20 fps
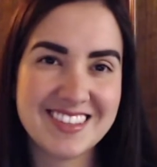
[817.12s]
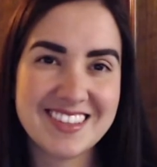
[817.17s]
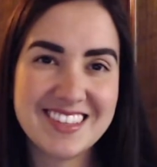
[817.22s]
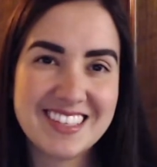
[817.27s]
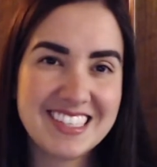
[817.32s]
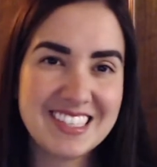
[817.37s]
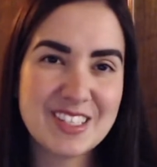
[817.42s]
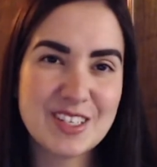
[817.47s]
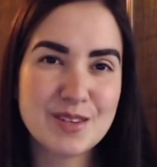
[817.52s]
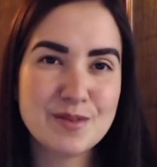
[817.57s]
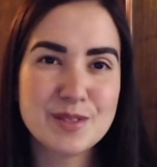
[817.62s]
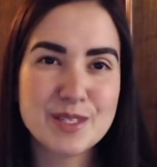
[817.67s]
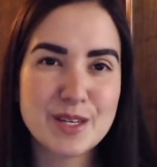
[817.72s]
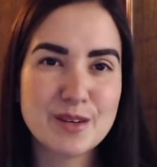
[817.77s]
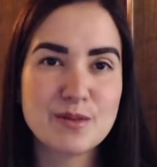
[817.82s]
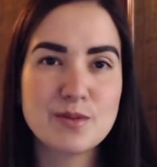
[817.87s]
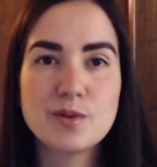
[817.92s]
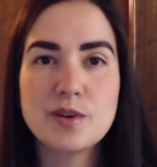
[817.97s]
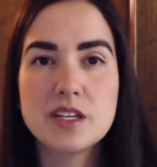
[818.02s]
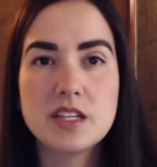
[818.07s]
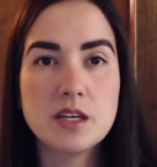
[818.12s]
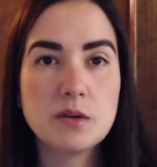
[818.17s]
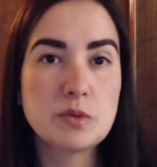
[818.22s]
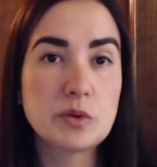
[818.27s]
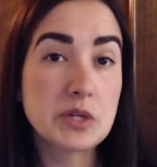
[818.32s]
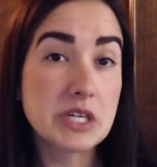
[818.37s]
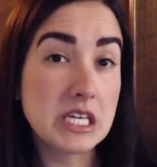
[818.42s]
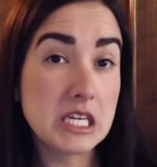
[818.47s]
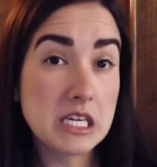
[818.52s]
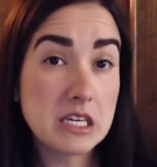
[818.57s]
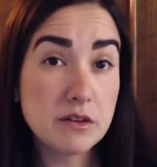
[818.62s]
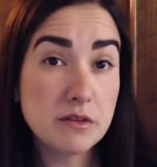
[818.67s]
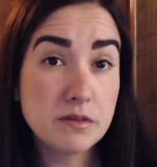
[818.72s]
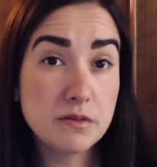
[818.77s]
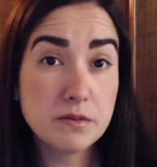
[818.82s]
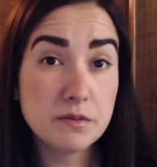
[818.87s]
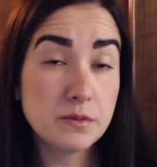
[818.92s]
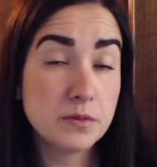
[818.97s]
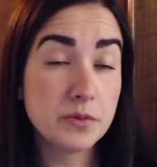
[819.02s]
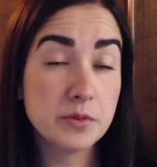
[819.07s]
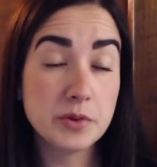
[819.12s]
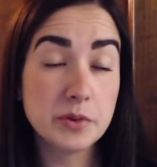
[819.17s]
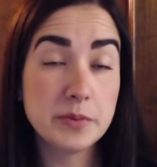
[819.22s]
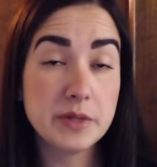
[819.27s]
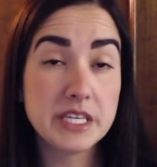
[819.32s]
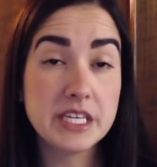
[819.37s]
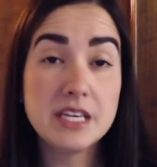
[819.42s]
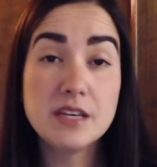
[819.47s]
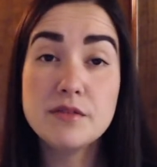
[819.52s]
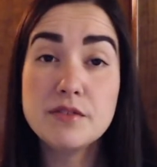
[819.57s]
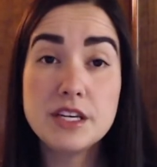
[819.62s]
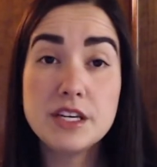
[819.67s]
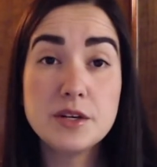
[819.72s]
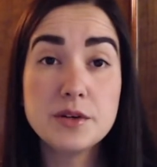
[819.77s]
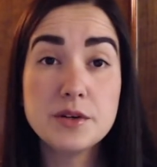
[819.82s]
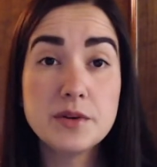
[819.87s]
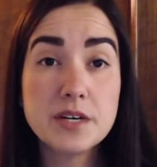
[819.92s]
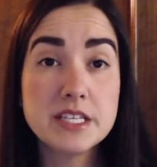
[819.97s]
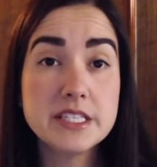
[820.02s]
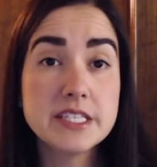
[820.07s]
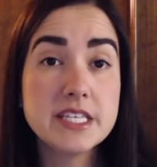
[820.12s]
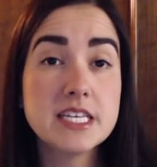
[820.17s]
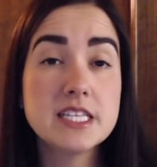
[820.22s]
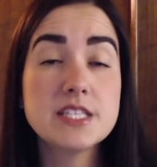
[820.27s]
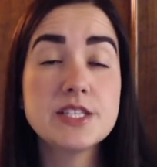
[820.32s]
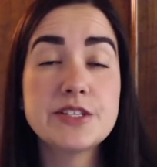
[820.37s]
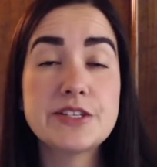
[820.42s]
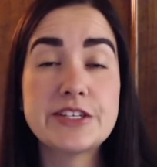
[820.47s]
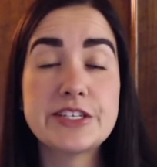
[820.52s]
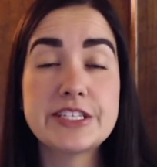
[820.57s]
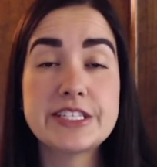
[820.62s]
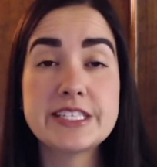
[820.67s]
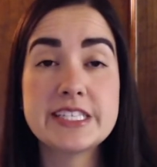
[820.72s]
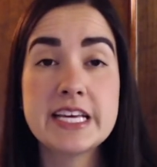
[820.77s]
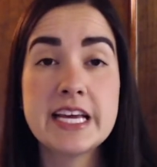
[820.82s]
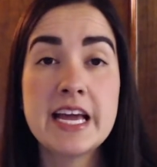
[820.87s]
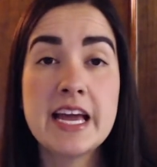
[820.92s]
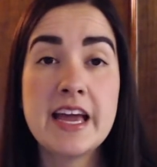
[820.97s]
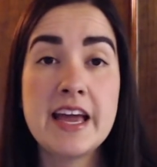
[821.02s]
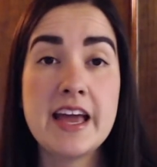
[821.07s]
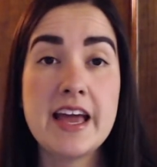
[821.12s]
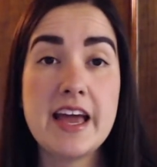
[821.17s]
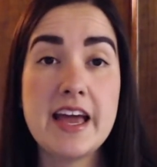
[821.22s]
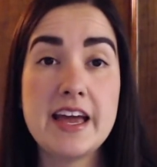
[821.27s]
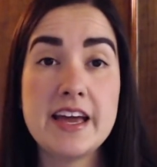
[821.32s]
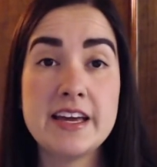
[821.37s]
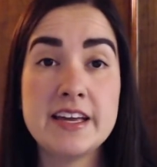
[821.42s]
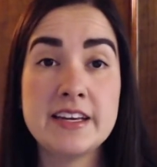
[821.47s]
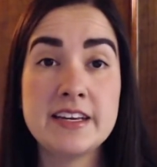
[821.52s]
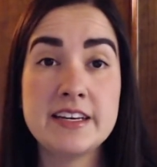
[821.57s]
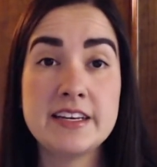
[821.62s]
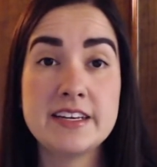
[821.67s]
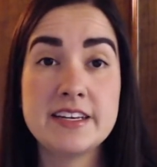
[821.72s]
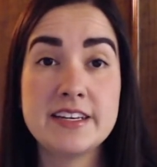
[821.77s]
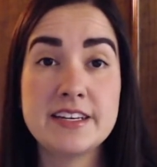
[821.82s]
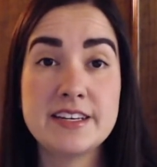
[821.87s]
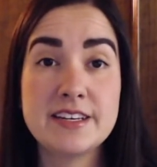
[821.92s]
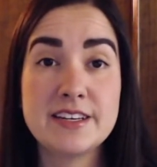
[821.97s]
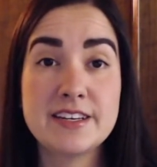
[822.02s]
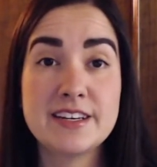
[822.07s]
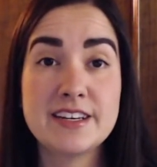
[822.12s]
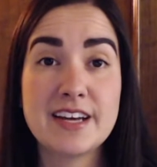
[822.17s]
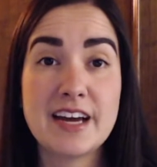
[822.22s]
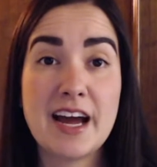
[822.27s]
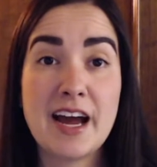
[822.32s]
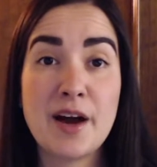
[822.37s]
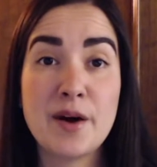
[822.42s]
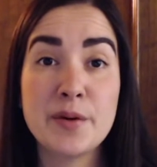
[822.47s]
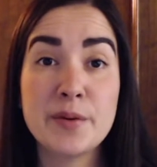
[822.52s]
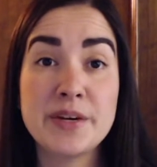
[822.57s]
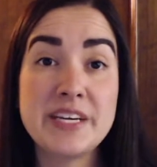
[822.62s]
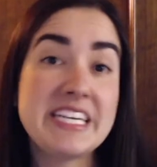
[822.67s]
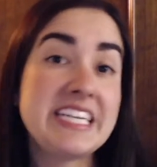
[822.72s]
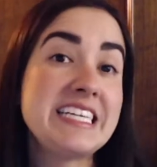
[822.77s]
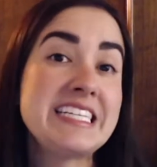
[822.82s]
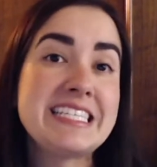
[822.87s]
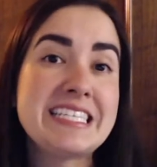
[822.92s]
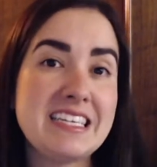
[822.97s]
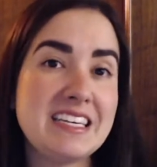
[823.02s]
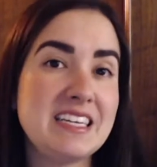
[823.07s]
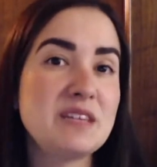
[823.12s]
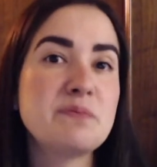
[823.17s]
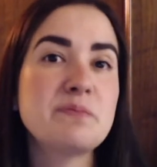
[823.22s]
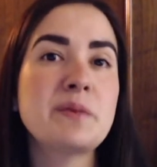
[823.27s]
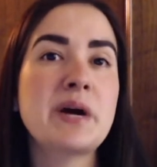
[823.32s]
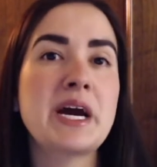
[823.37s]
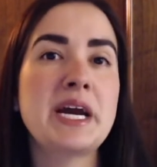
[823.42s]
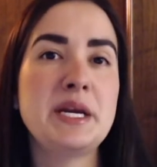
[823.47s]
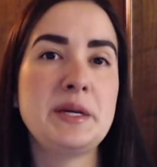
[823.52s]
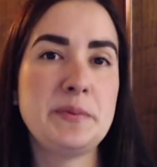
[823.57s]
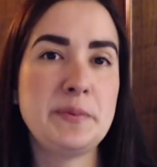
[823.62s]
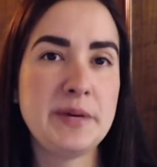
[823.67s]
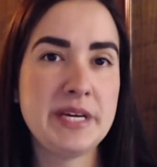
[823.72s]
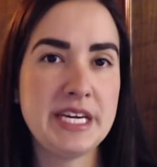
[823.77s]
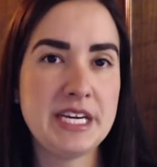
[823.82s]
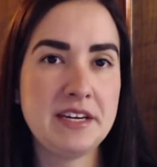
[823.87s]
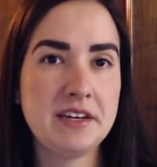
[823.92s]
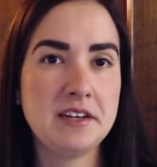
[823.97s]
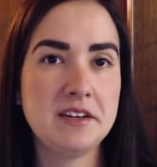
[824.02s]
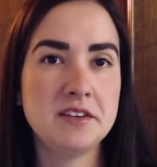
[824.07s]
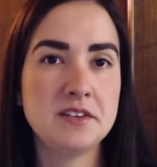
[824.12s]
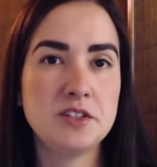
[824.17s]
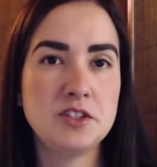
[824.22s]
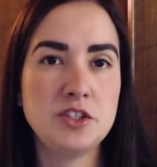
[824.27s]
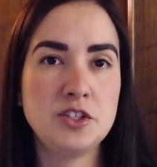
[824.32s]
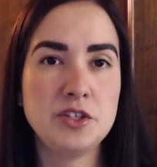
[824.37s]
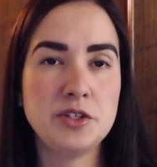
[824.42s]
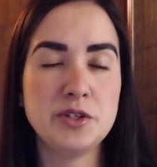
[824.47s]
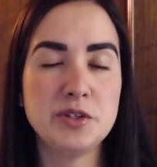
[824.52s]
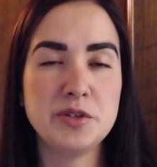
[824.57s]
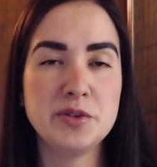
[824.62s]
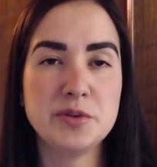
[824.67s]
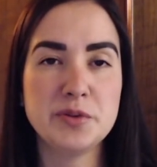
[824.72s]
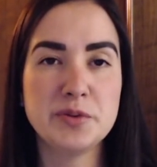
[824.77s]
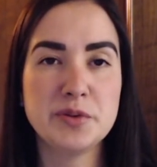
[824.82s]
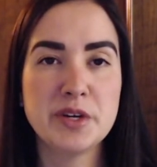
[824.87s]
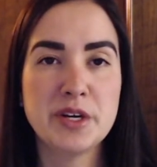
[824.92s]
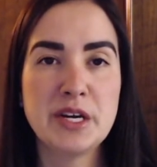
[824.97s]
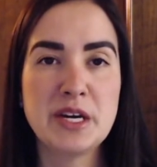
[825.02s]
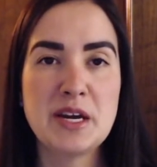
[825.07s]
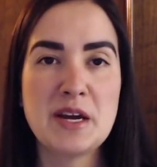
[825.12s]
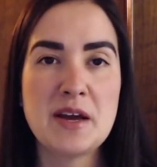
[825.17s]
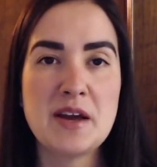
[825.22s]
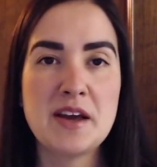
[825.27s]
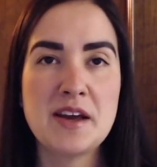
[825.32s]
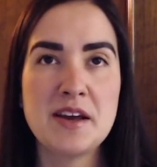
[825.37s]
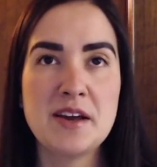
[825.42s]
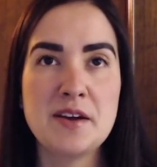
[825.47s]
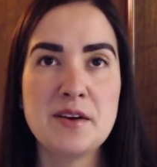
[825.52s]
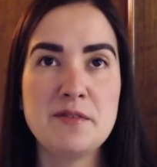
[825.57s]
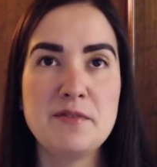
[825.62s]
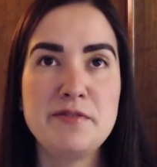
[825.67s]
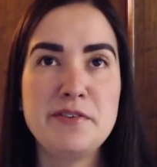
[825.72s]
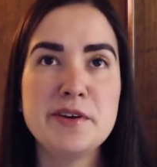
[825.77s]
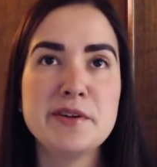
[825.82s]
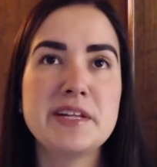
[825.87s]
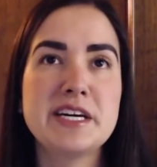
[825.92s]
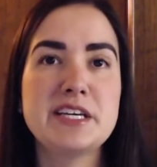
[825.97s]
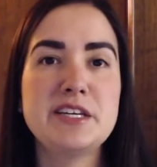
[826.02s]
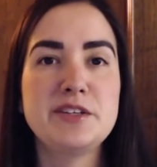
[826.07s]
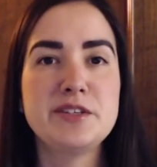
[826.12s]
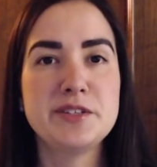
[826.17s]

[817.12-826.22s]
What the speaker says: in terms of what they will be giving you as answers, and how easy it might be to feel like